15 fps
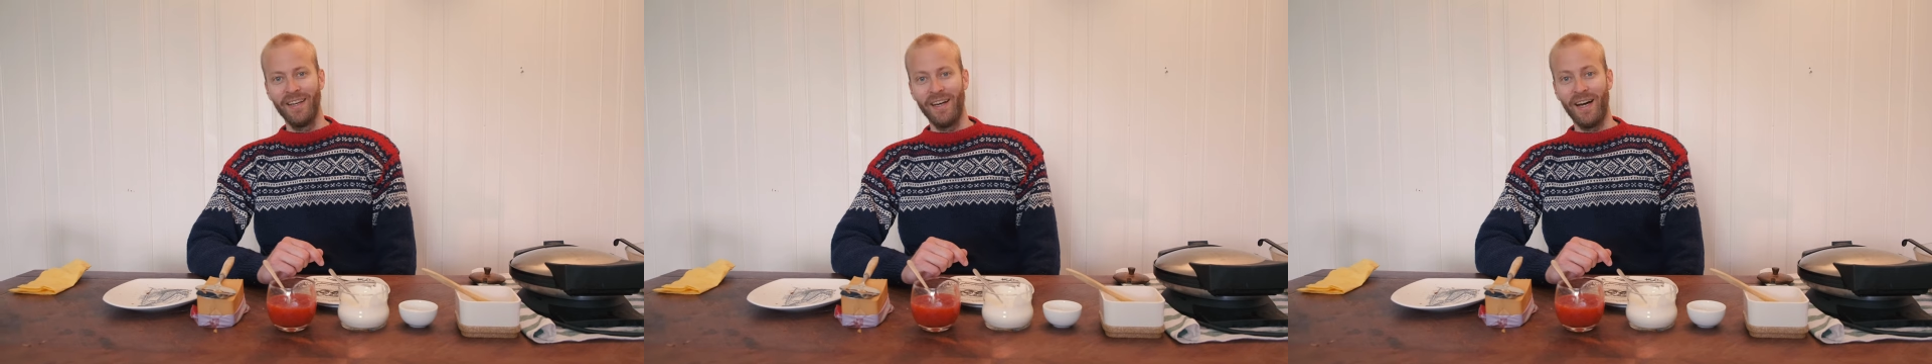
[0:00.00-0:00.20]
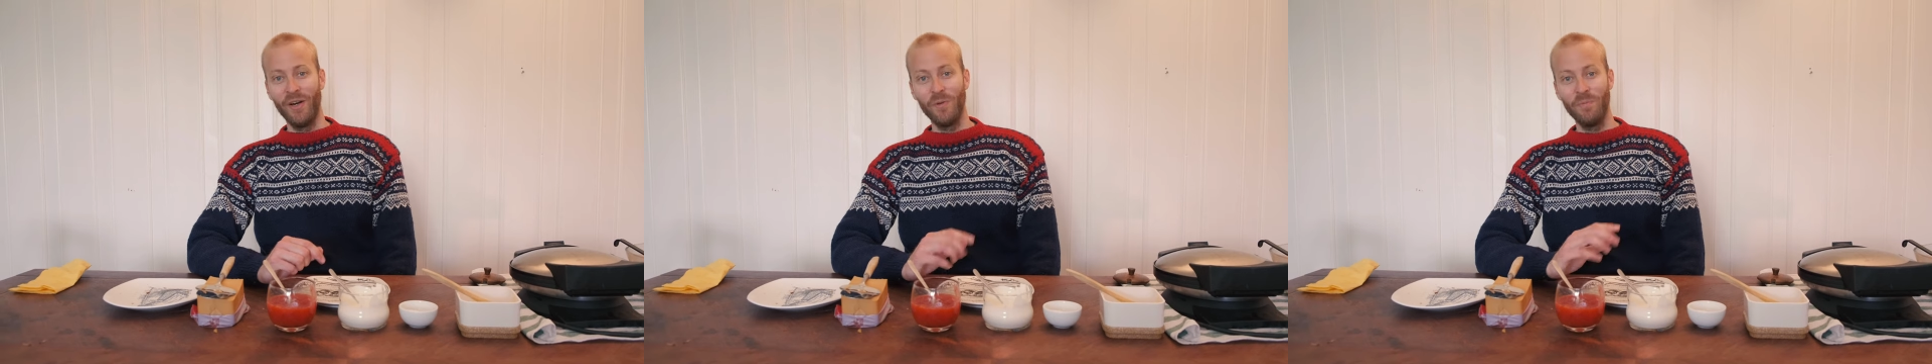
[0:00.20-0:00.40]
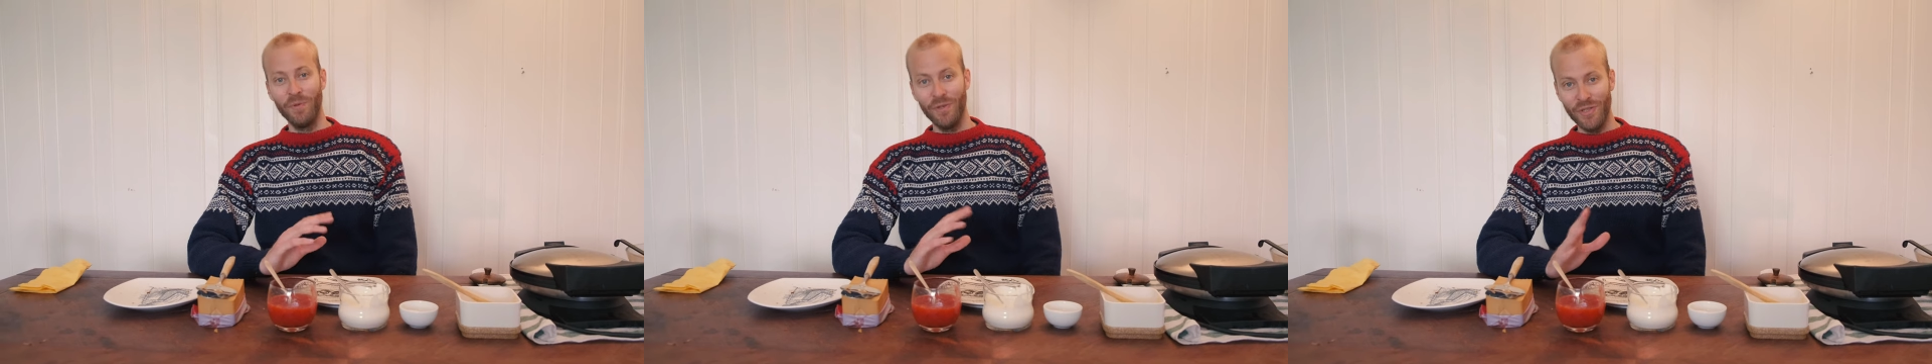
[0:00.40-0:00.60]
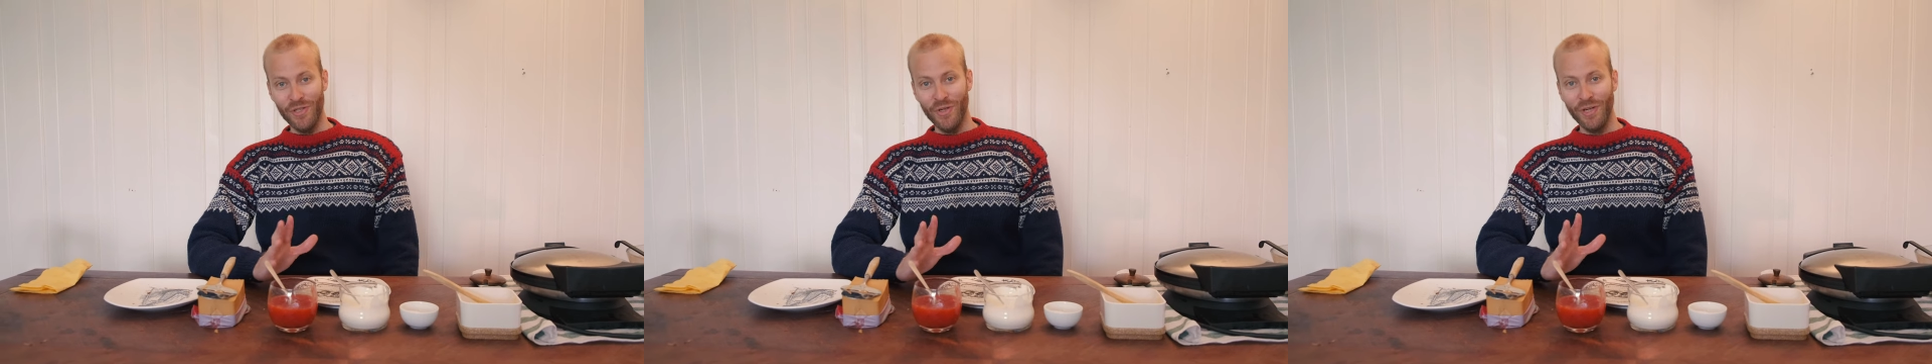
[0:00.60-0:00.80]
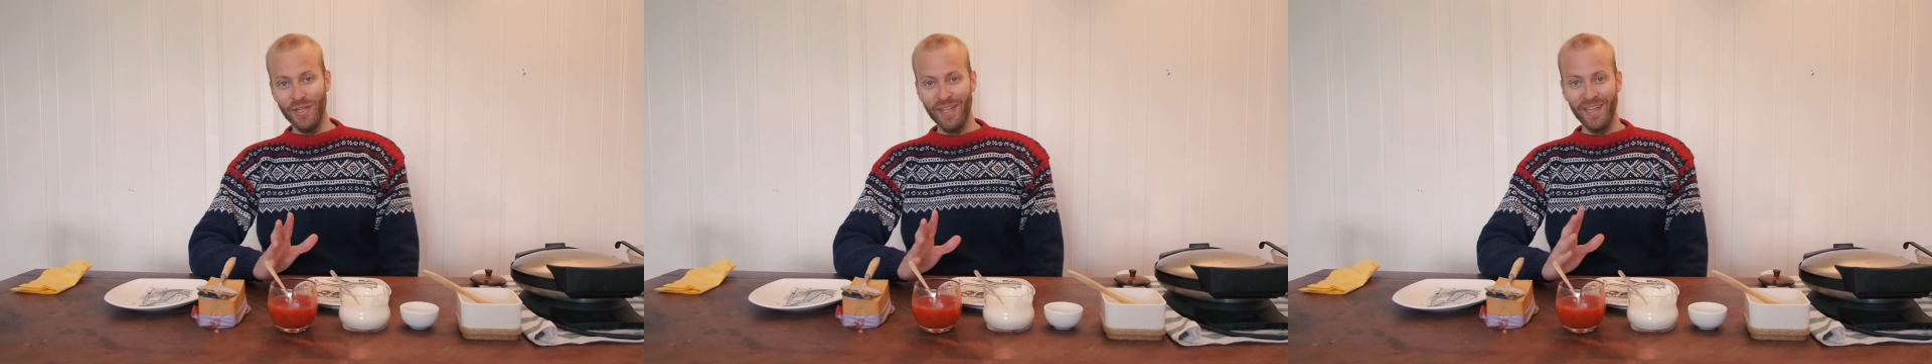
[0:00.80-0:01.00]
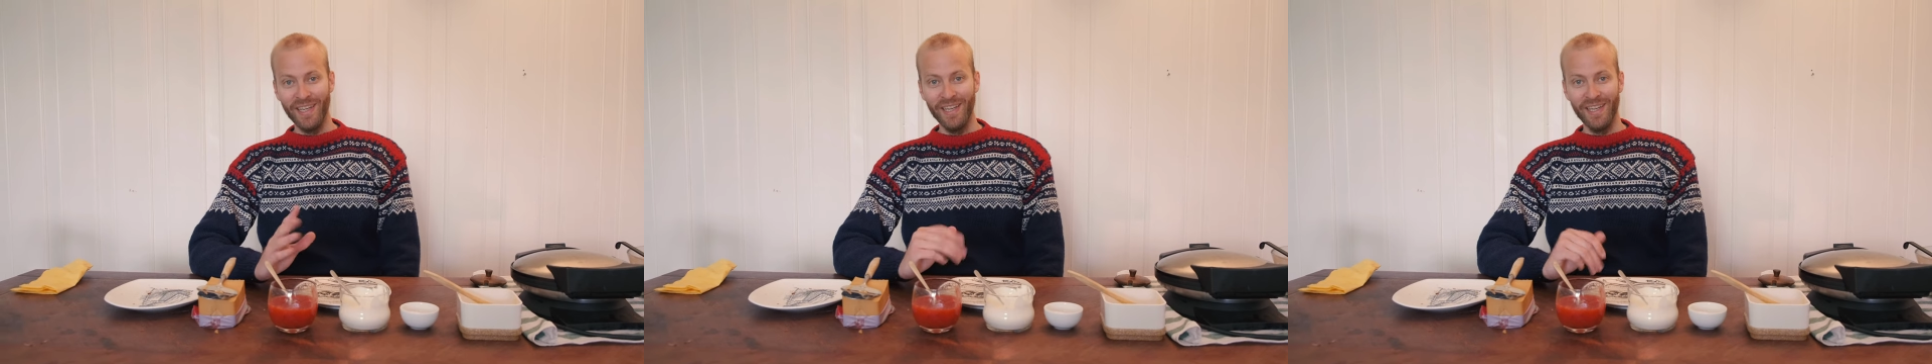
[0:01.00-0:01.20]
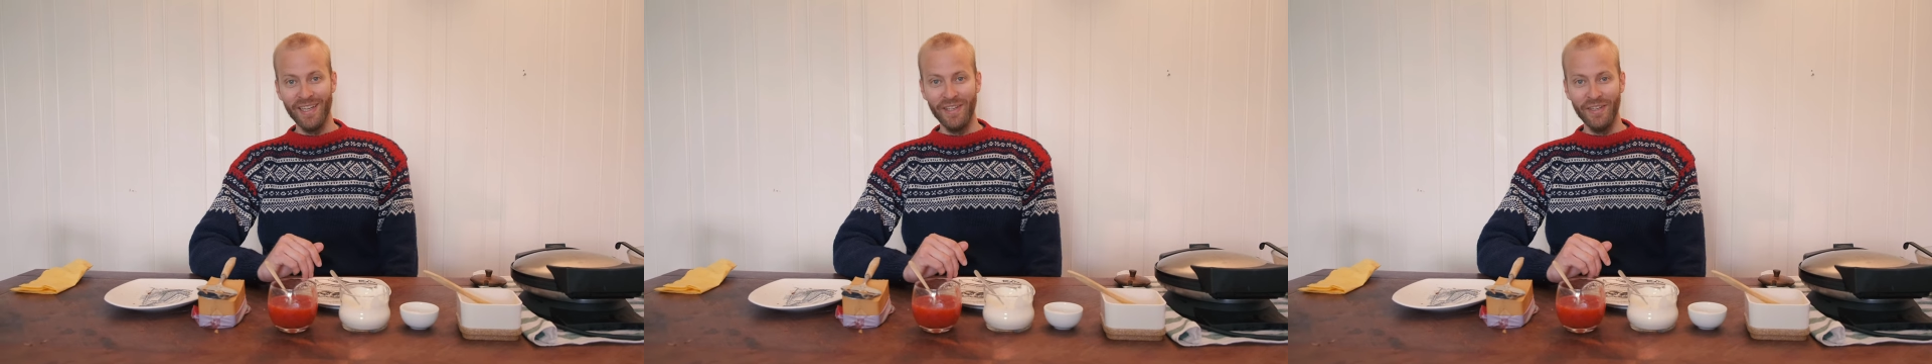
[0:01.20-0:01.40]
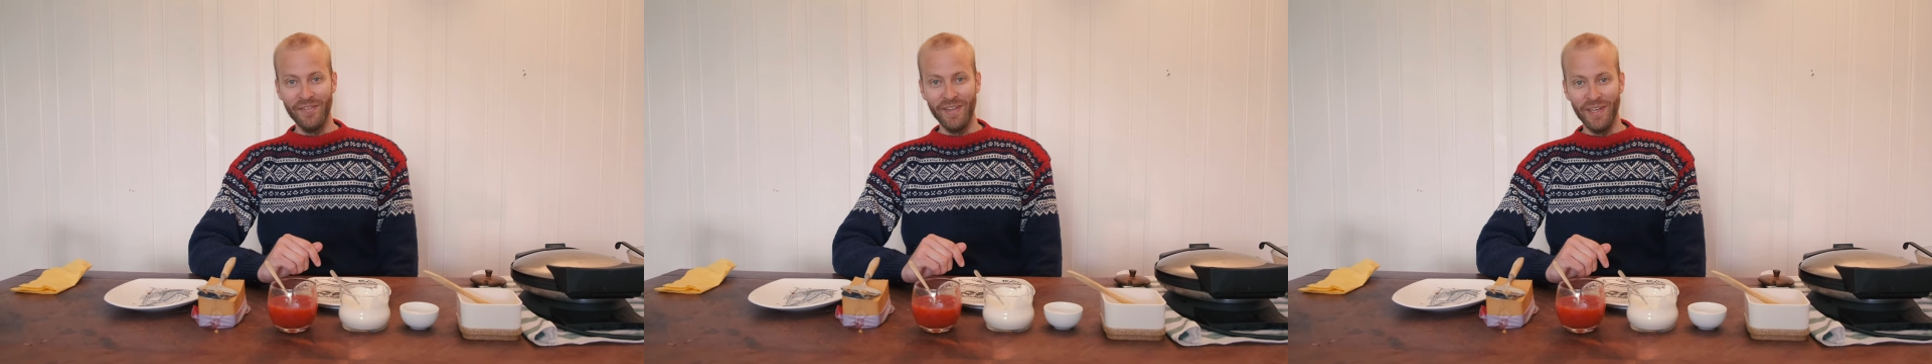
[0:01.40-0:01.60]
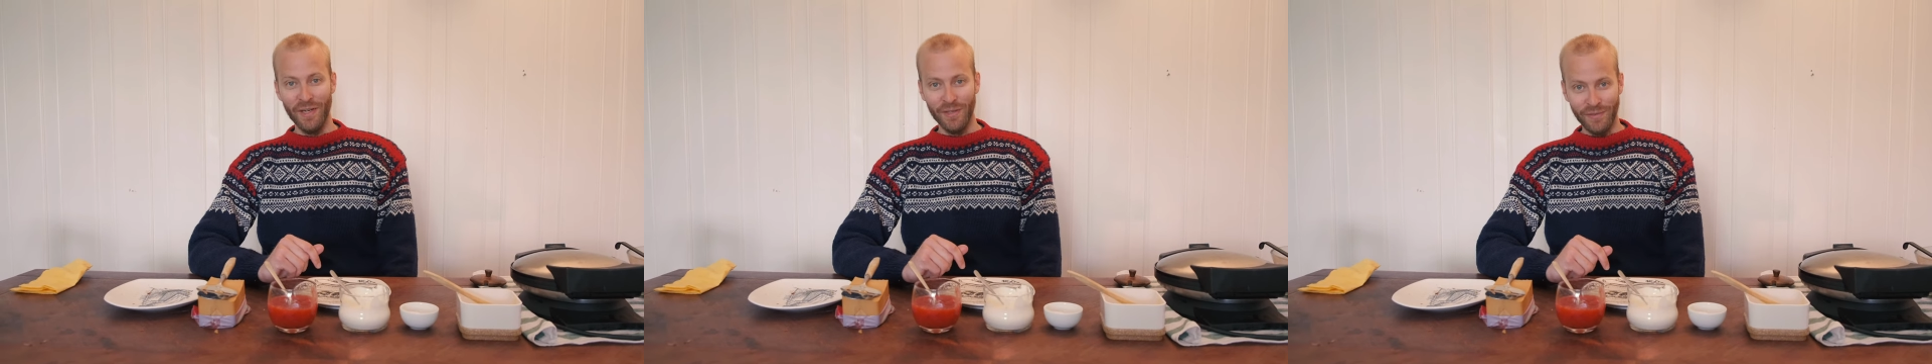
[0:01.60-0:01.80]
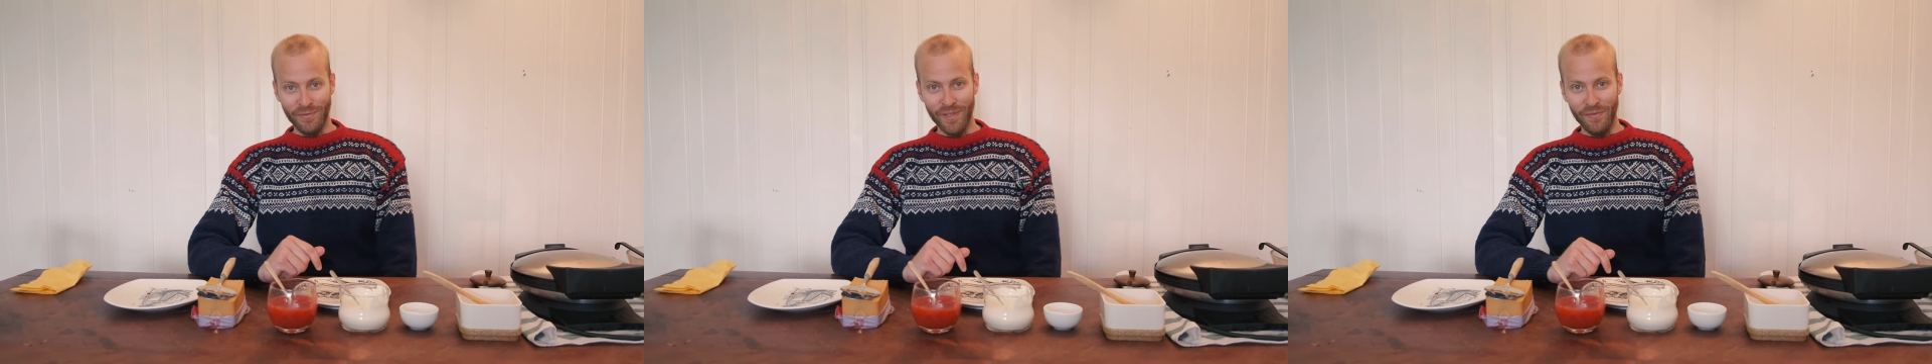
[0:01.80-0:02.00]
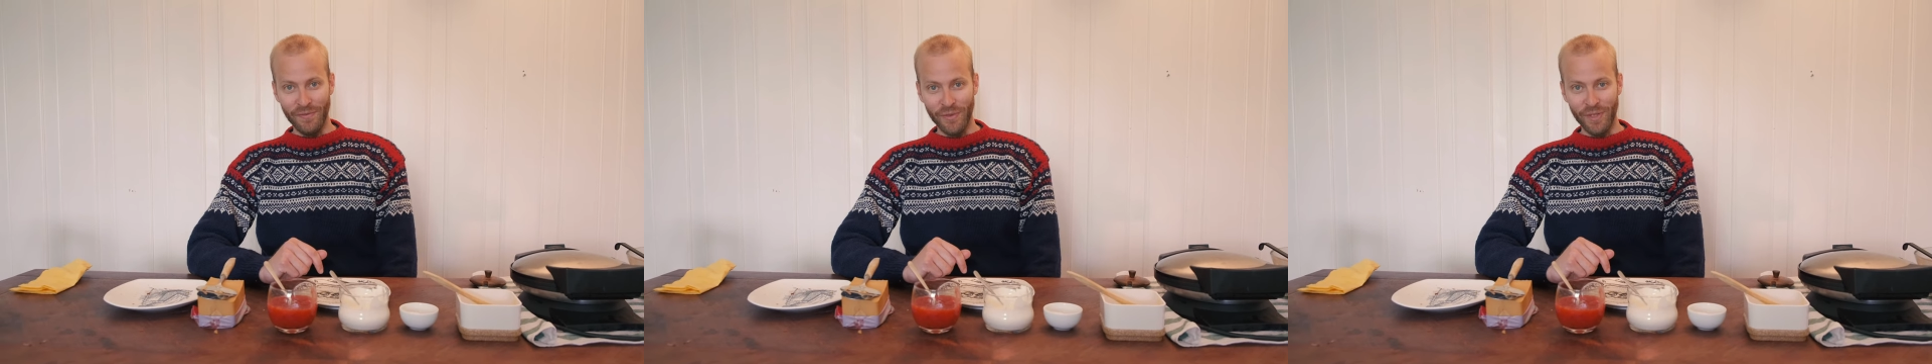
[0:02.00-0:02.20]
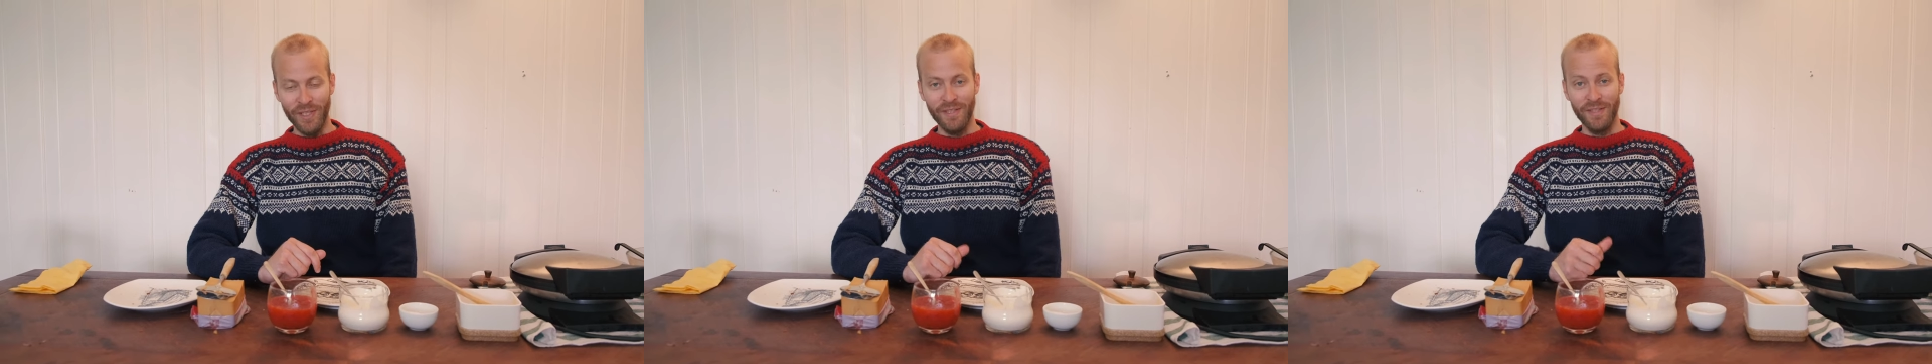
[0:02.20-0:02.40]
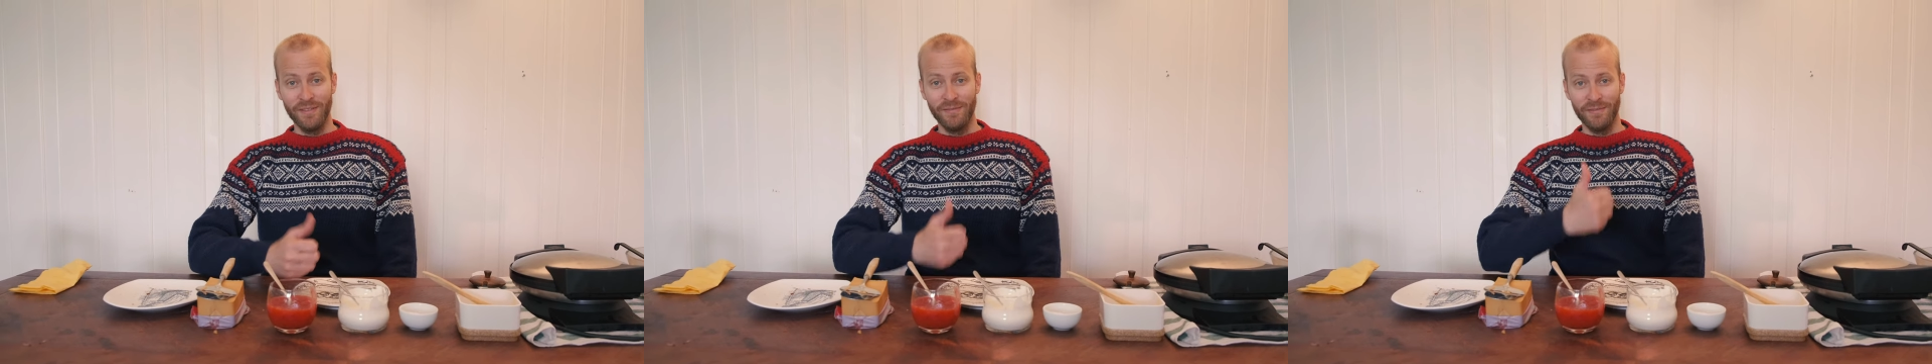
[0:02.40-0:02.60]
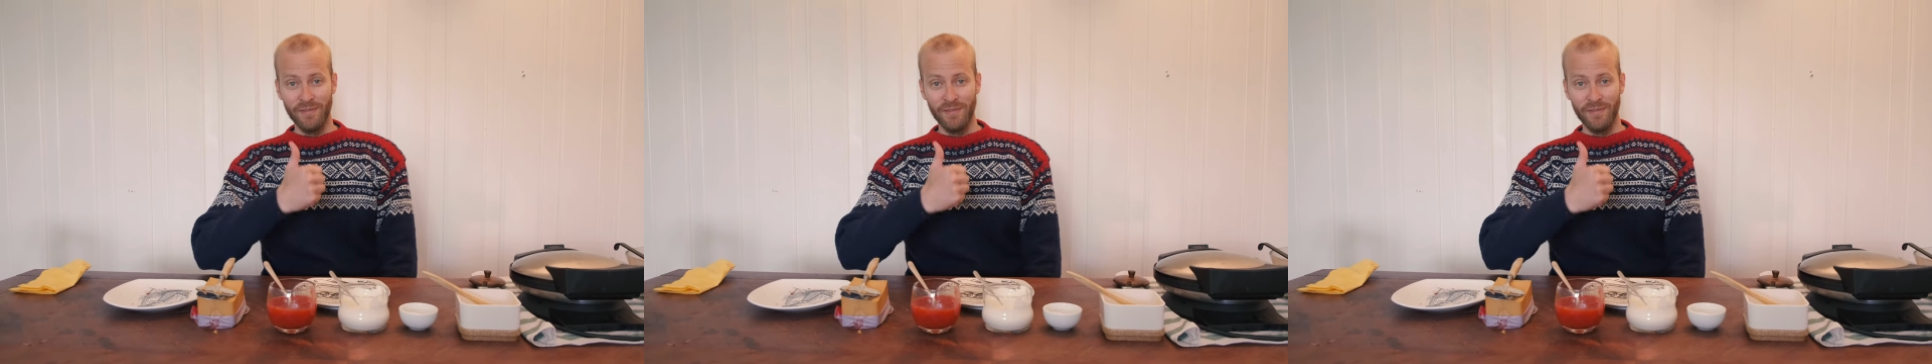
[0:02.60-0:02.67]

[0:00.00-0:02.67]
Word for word: i hope you enjoyed the, the video if you did